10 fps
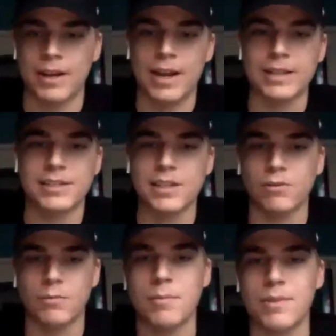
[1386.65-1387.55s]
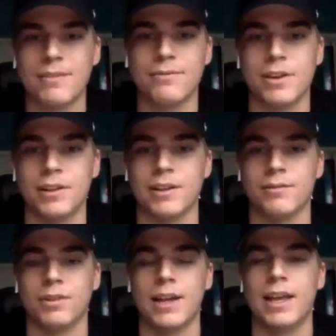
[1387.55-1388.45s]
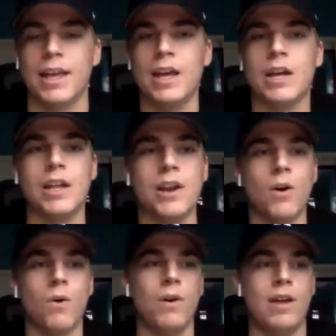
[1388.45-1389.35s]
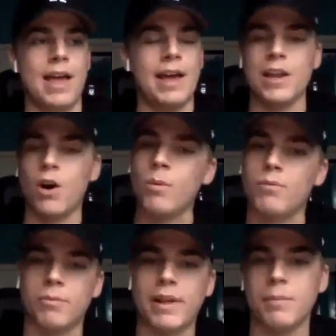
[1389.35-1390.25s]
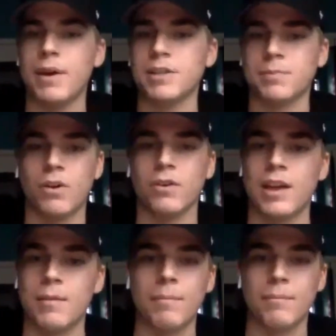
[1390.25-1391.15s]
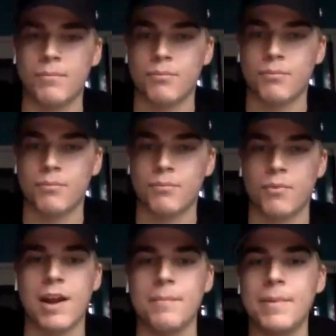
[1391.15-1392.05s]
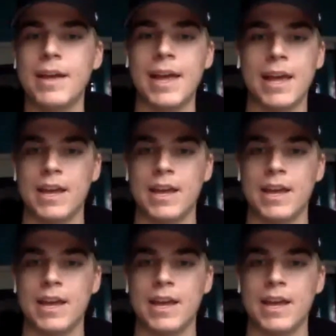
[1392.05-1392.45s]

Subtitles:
I still remember that feeling of like, you know, heading home from like a baseball game, right? And